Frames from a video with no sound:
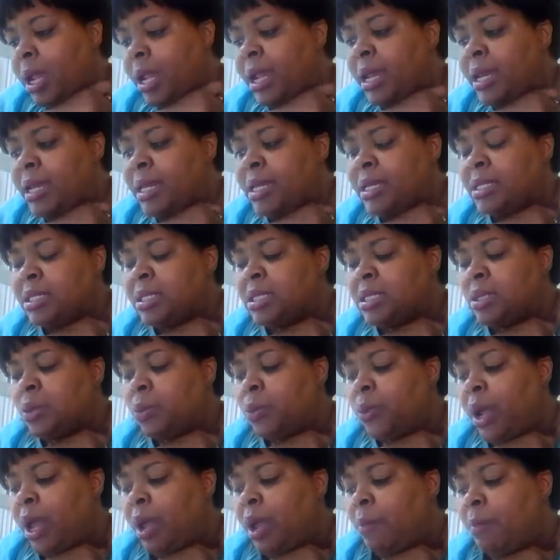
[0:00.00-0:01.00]
It is the
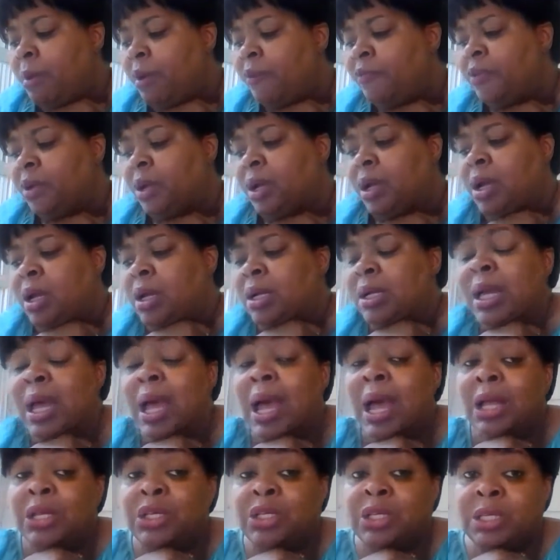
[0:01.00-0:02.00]
realm of
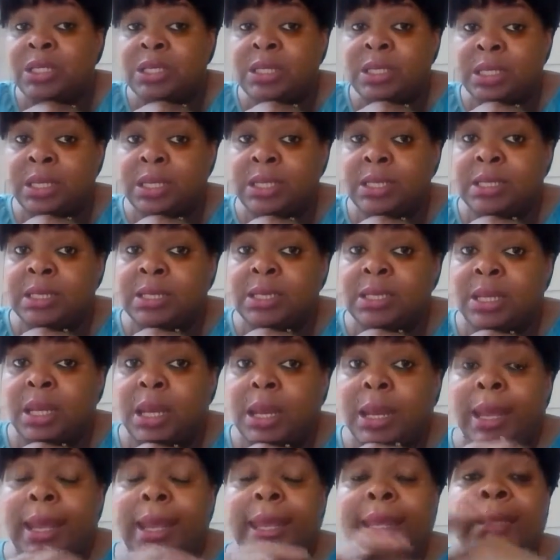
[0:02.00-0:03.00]
consciousness.
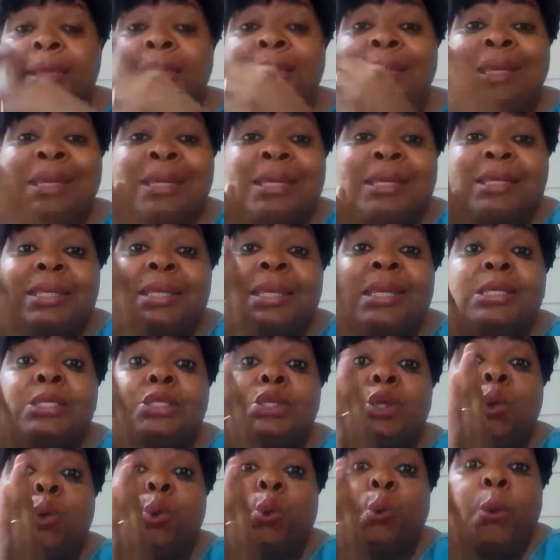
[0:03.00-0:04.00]
This
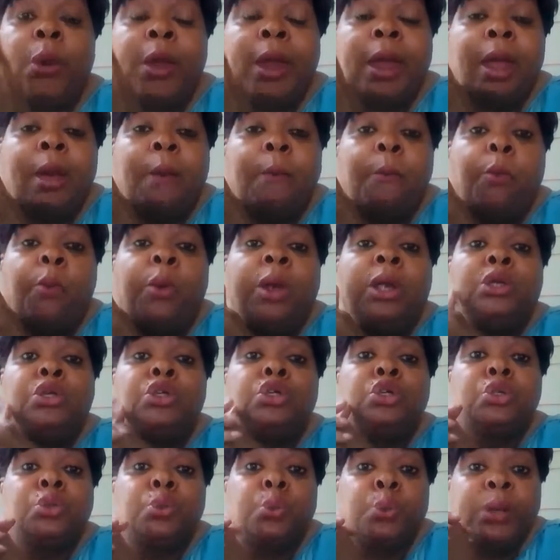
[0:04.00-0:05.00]
is the realm where
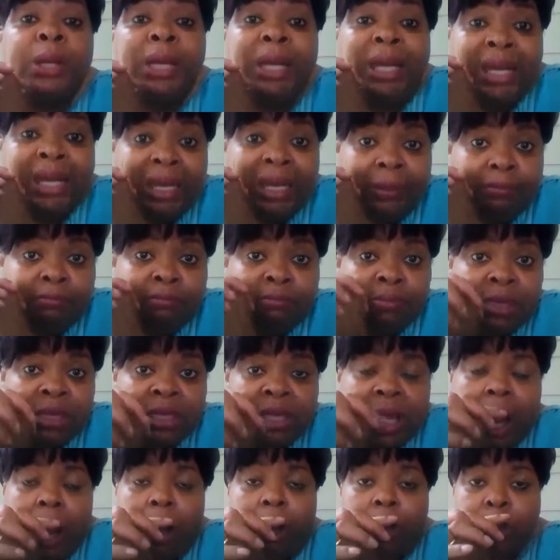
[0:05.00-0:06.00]

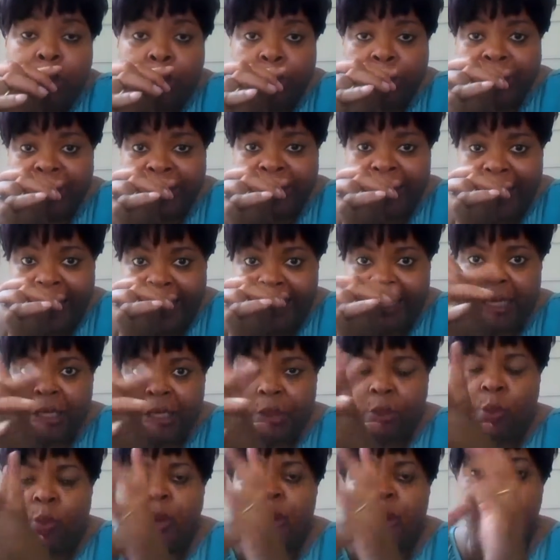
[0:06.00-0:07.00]
dreams are
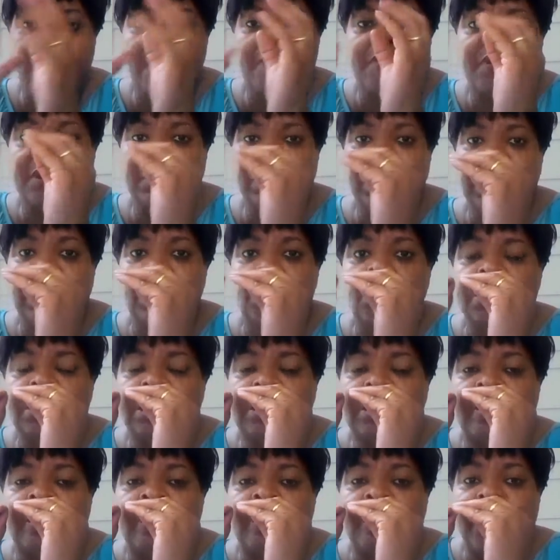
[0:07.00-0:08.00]
created, where everything
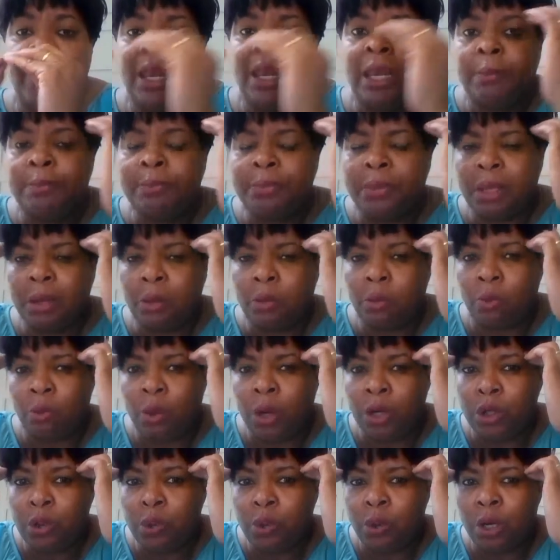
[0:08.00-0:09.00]
was developed,
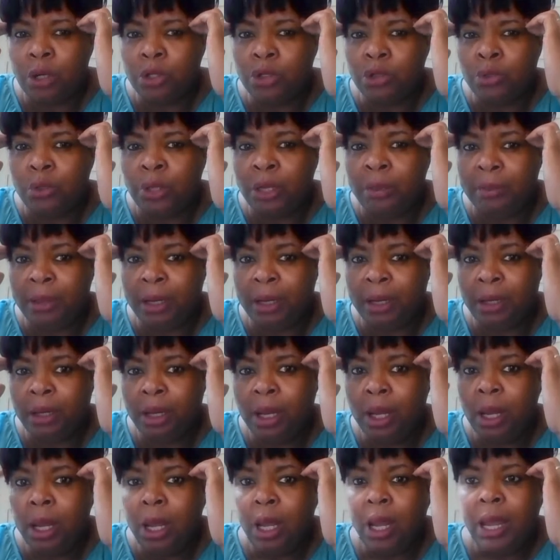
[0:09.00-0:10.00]
where you are dreaming.
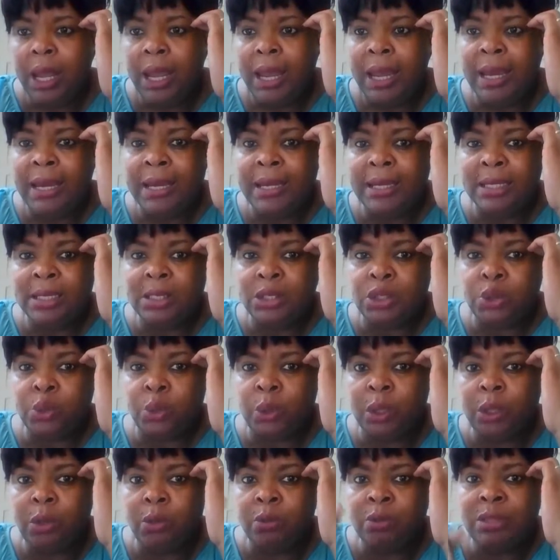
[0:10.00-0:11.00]
It is
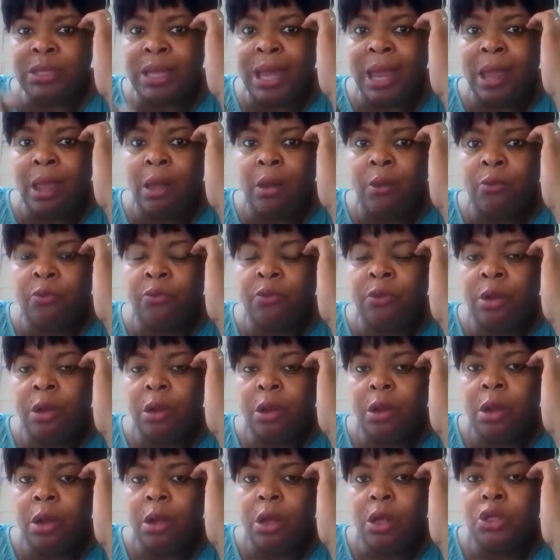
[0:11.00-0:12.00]
trickled down
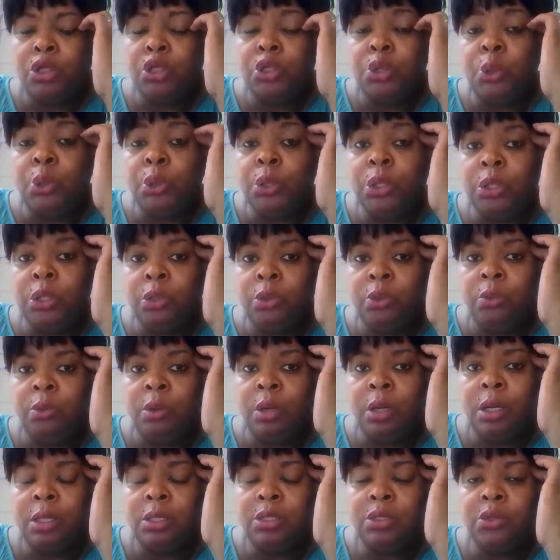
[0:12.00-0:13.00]
to
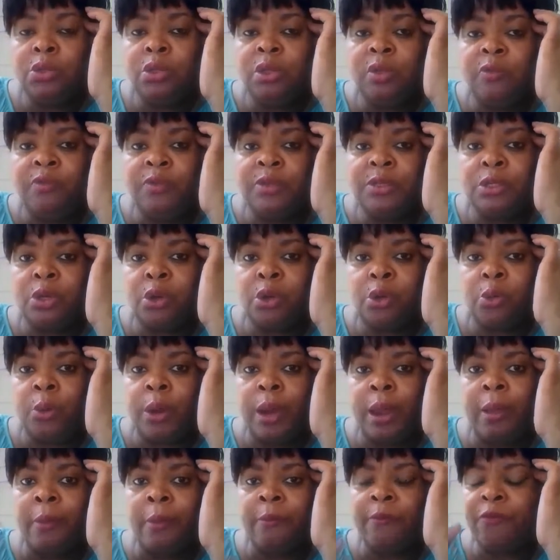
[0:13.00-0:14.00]
you, to the physical
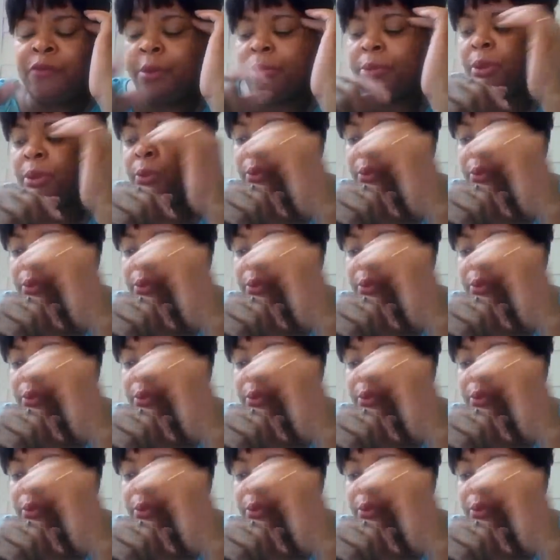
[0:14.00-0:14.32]
realm from